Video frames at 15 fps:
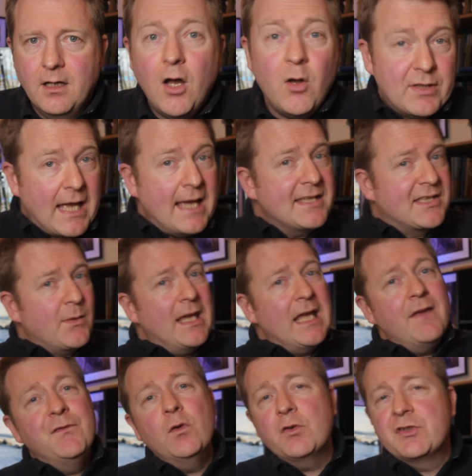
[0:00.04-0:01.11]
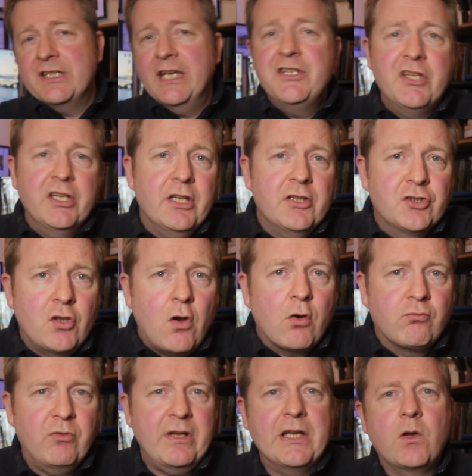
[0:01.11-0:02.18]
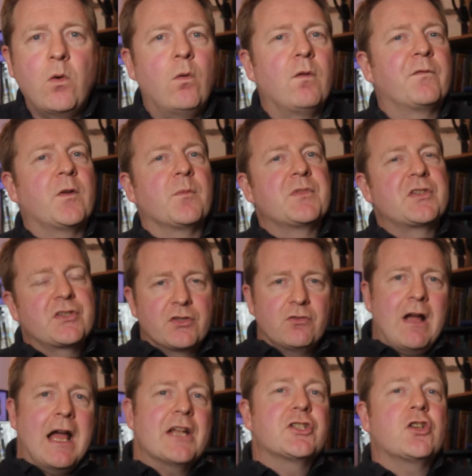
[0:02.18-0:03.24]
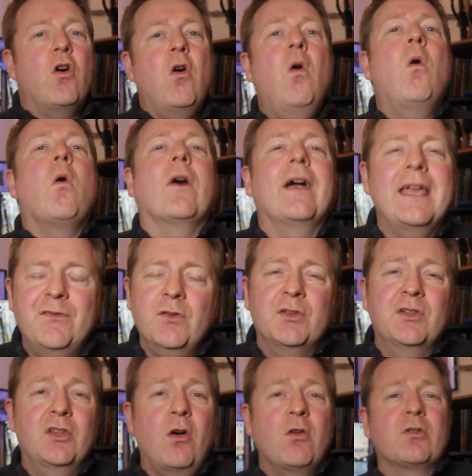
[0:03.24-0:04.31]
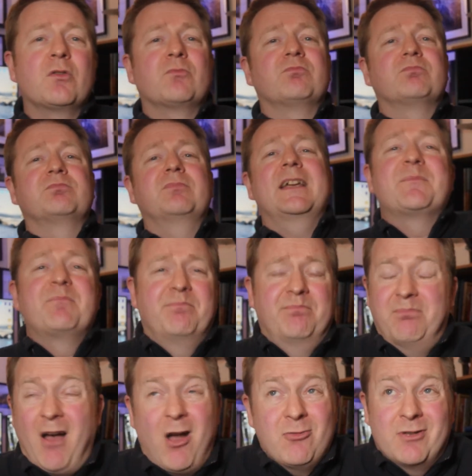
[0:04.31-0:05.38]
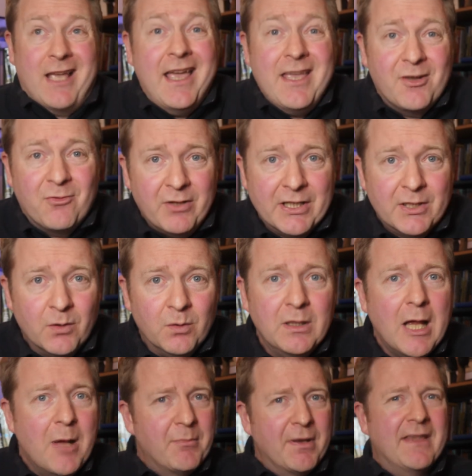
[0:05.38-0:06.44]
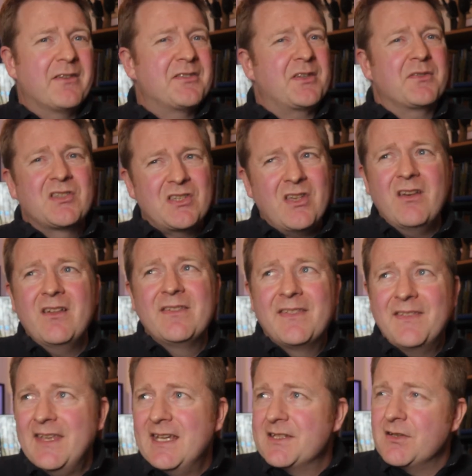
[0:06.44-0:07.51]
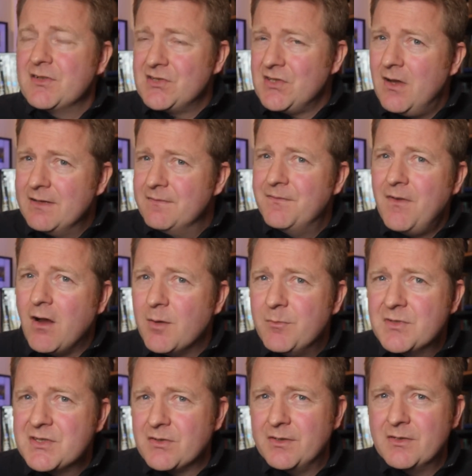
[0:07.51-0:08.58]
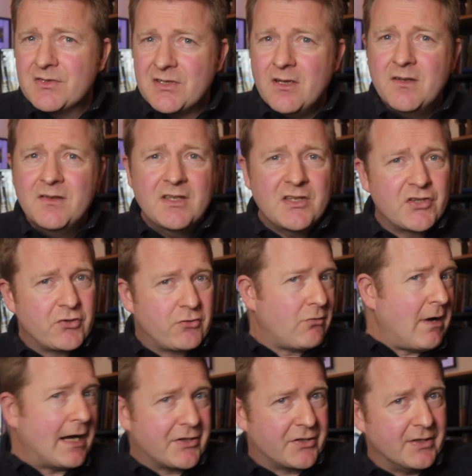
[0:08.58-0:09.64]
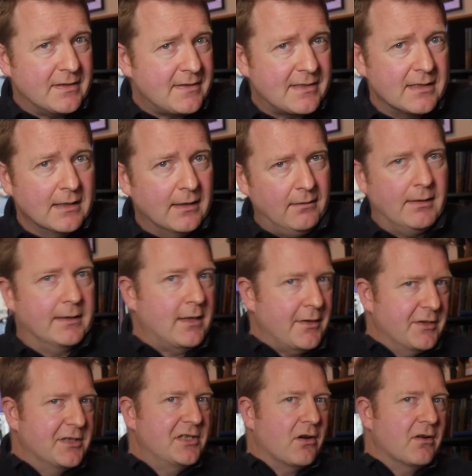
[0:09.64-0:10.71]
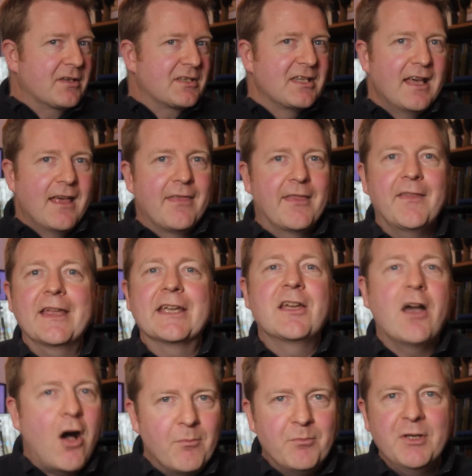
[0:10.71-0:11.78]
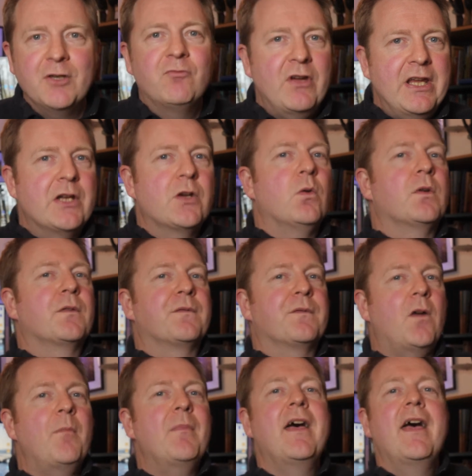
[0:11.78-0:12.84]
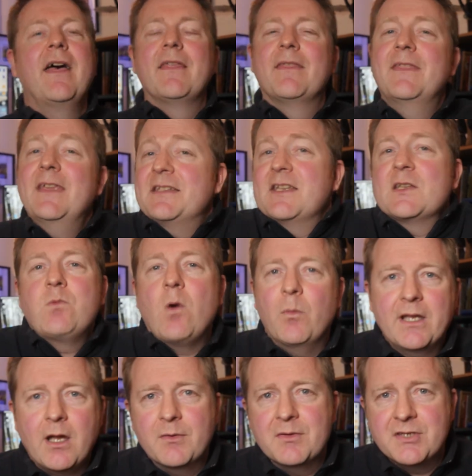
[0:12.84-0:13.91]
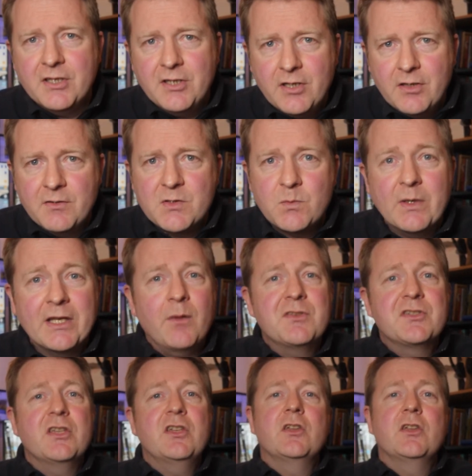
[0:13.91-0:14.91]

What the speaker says: Okay, so if you're teaching a dog recall from scratch, or if your dog is okay at recall, but there are those certain things, those certain environments, or those certain distractions, like other dogs, that they can't be recalled from, this is what we're going to use. We're going to